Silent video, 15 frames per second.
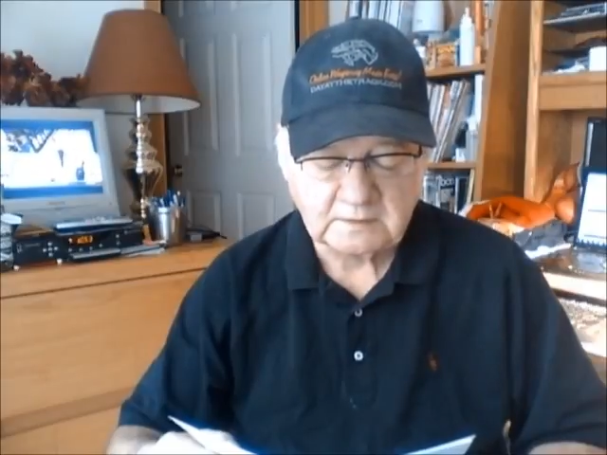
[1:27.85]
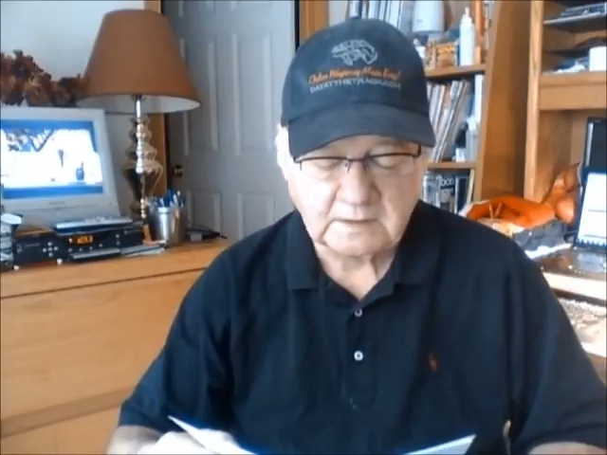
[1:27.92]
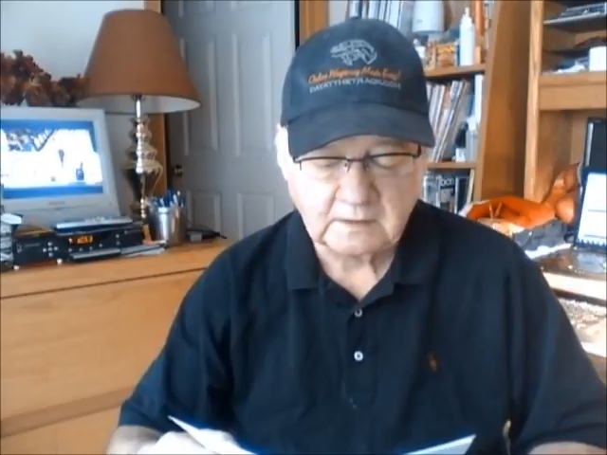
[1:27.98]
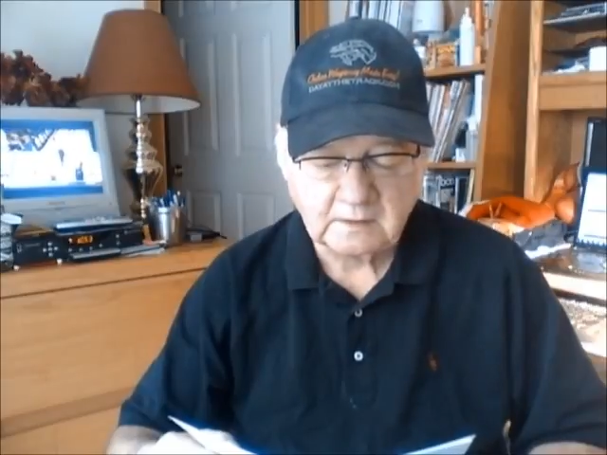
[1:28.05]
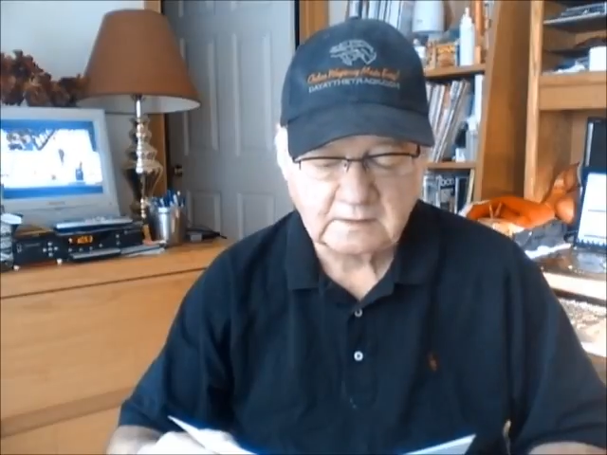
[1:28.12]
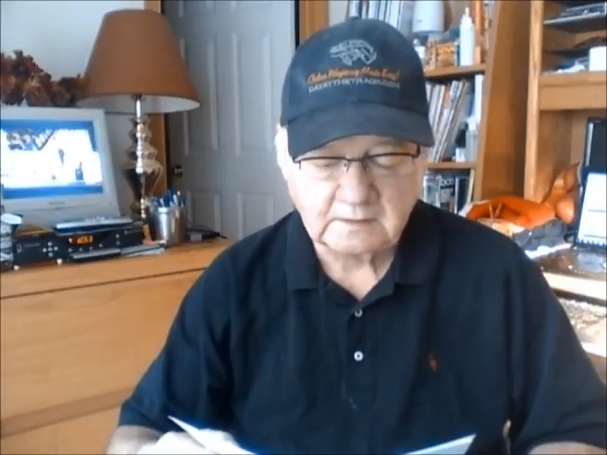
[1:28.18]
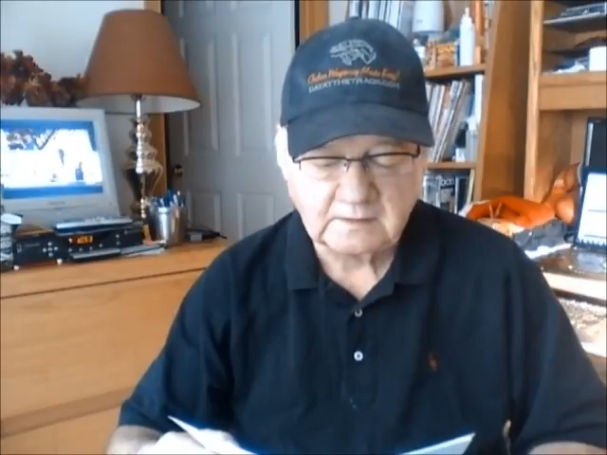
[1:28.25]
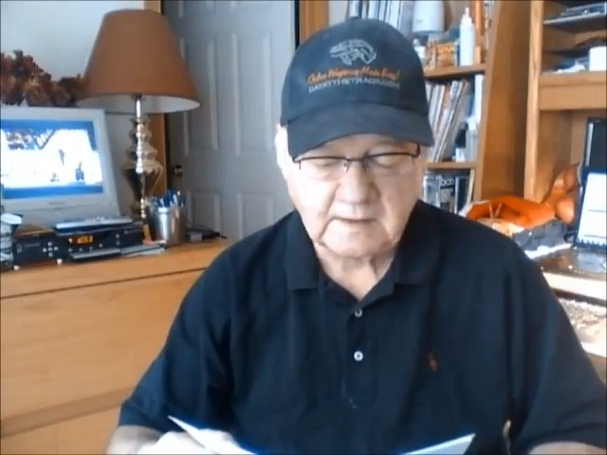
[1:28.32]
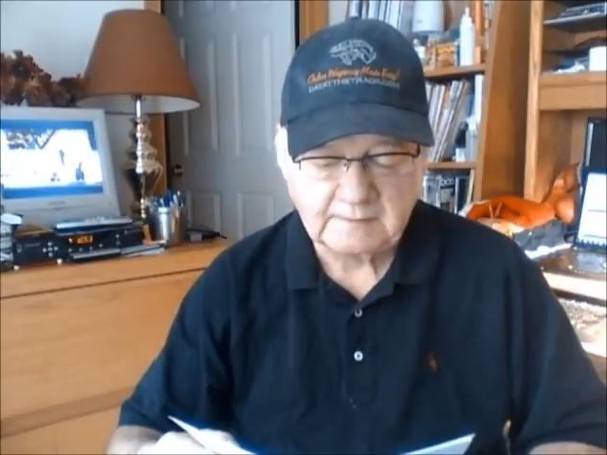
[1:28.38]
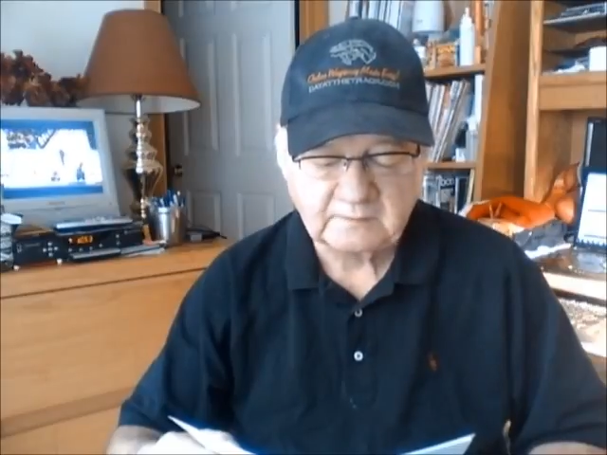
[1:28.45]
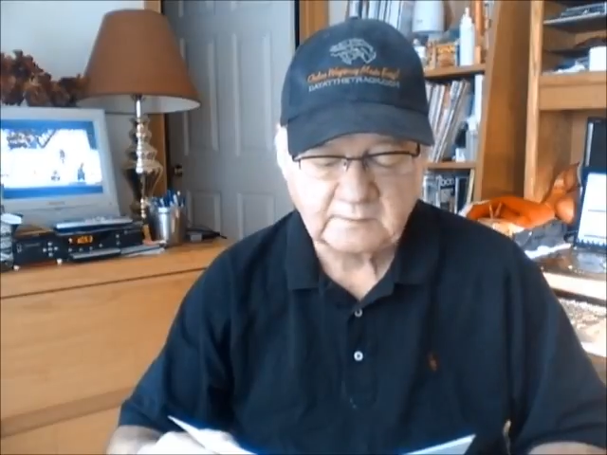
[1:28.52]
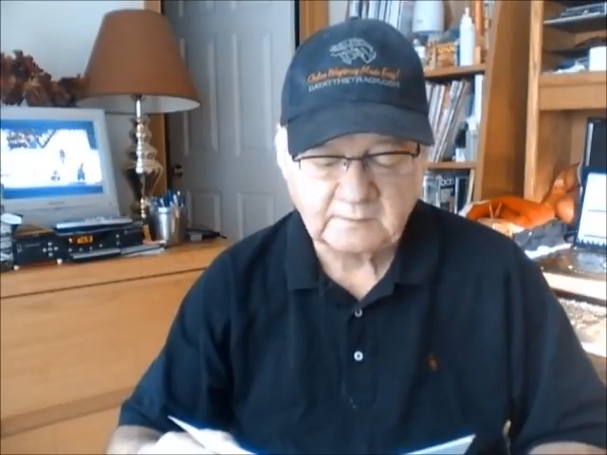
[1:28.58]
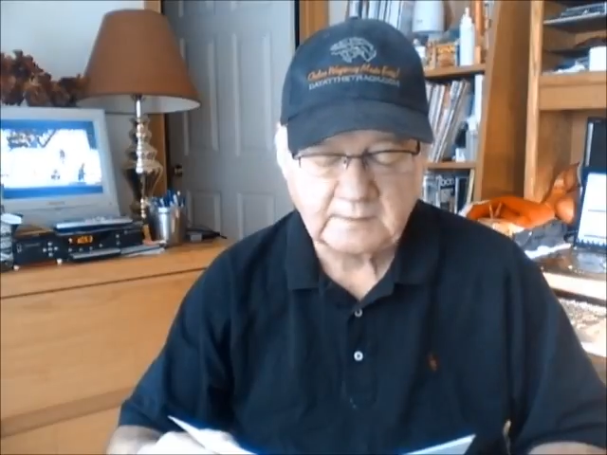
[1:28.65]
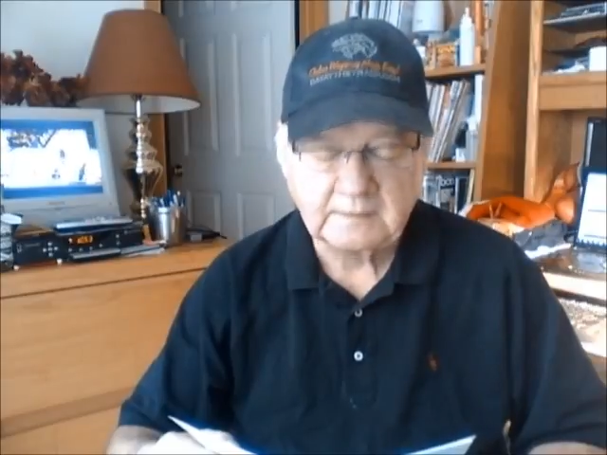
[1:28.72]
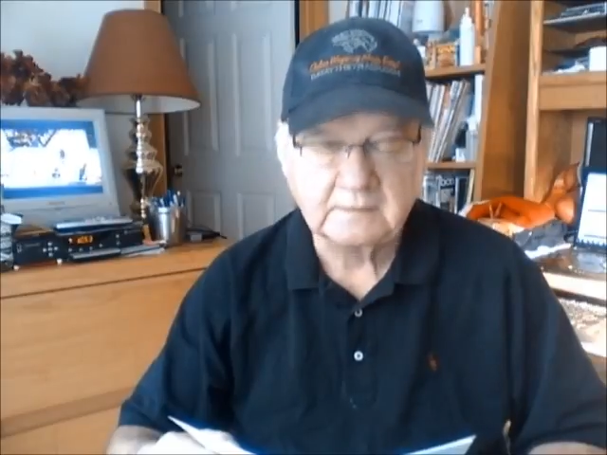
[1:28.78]
Card
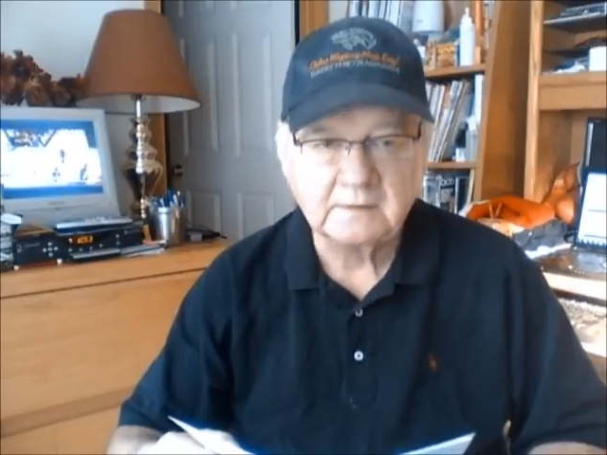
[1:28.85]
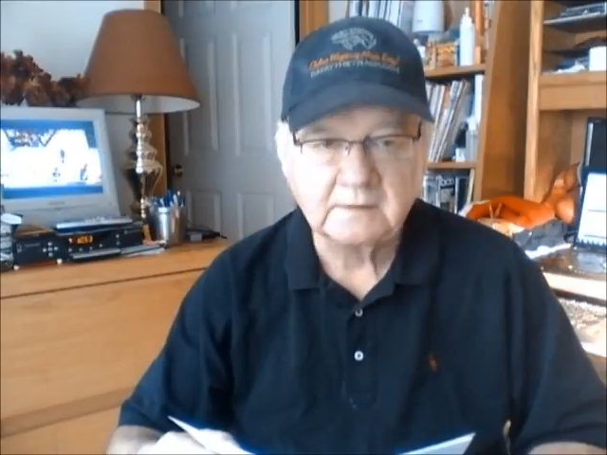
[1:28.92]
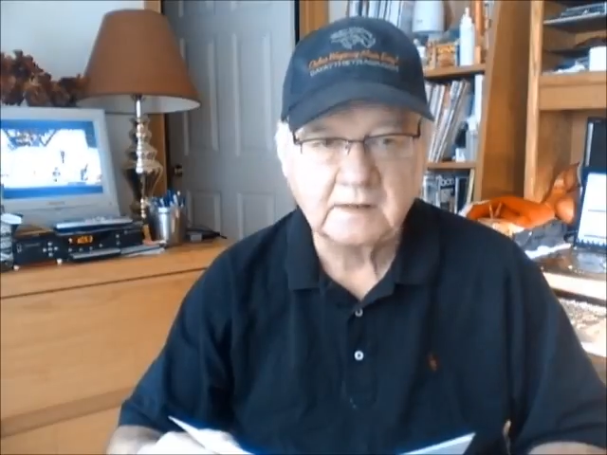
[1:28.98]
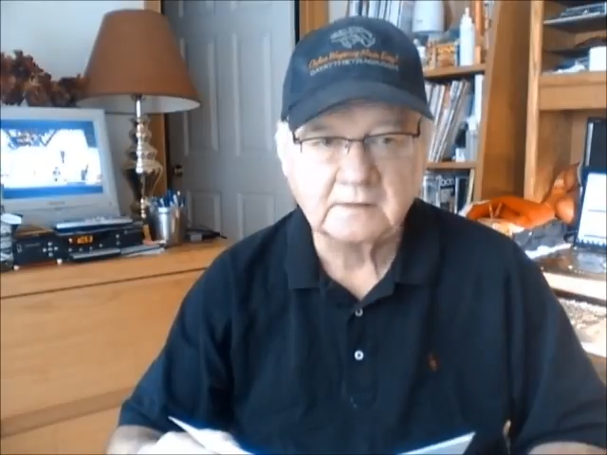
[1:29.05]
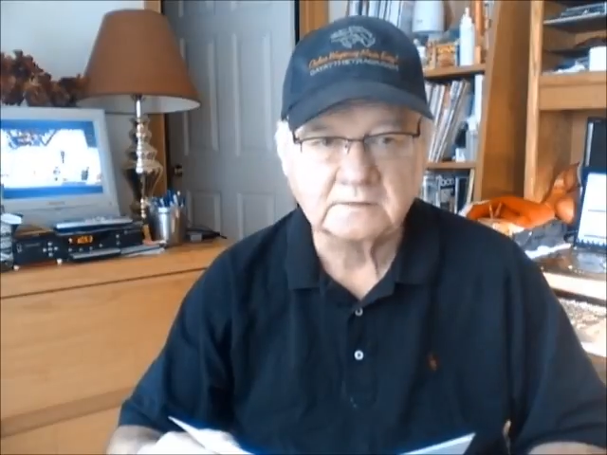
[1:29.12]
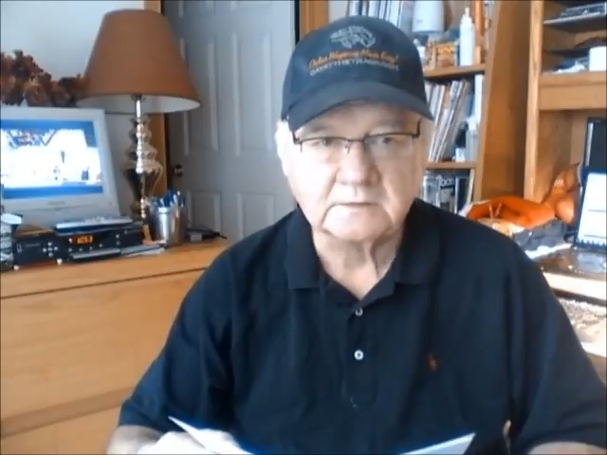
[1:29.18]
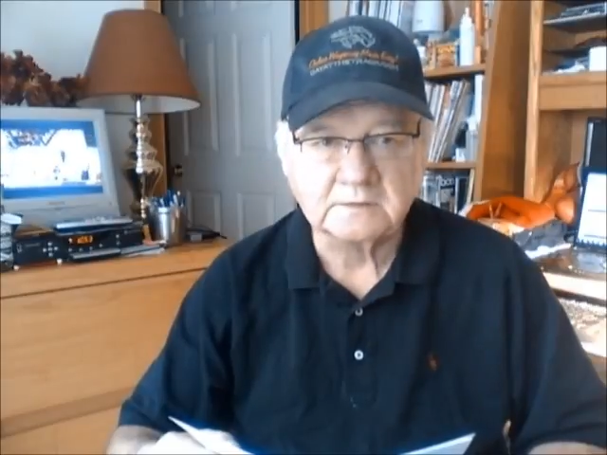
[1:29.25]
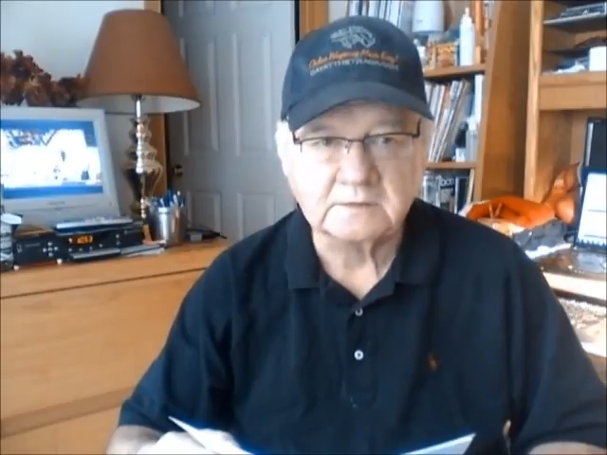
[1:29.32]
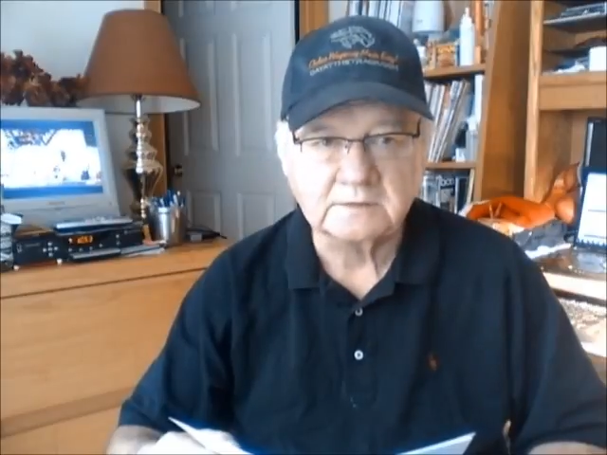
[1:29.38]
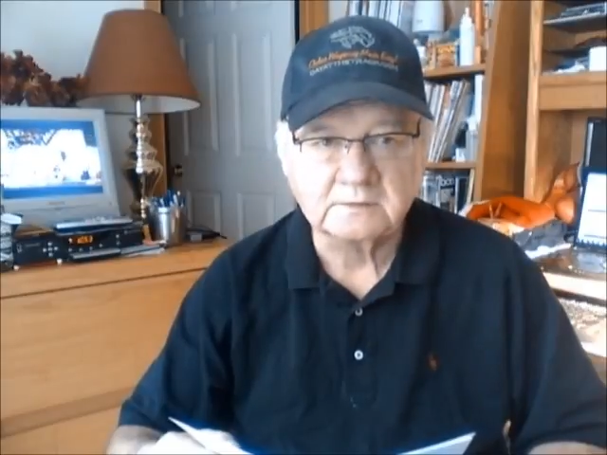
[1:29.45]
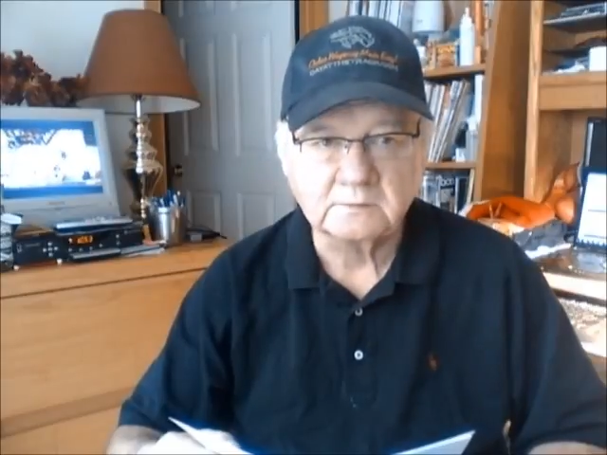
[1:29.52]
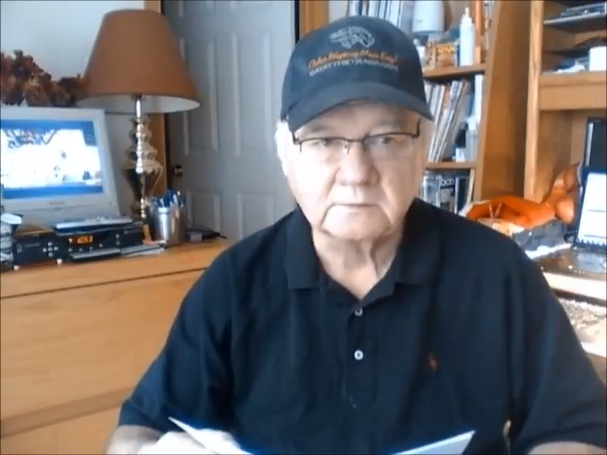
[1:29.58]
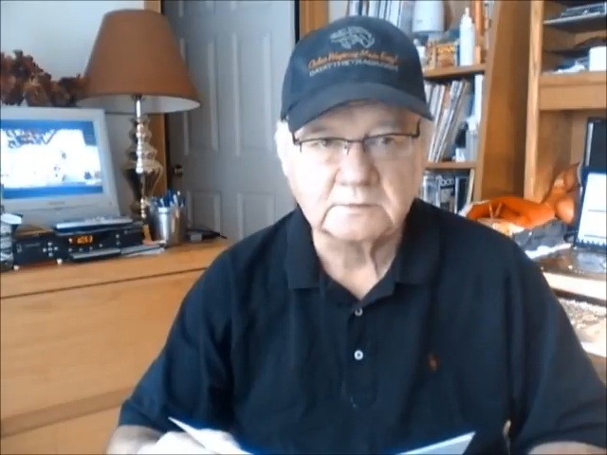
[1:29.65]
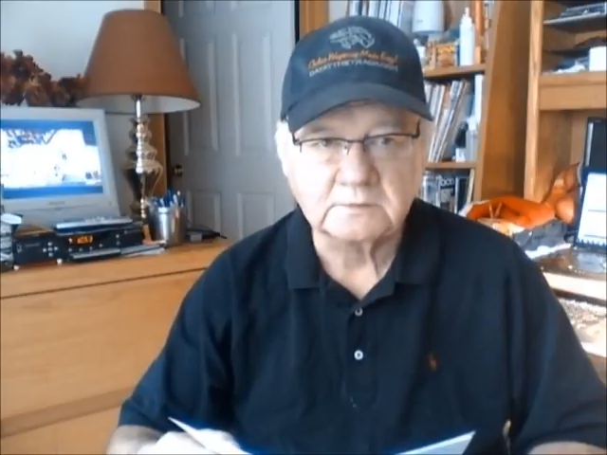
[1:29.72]
tops my contenders list,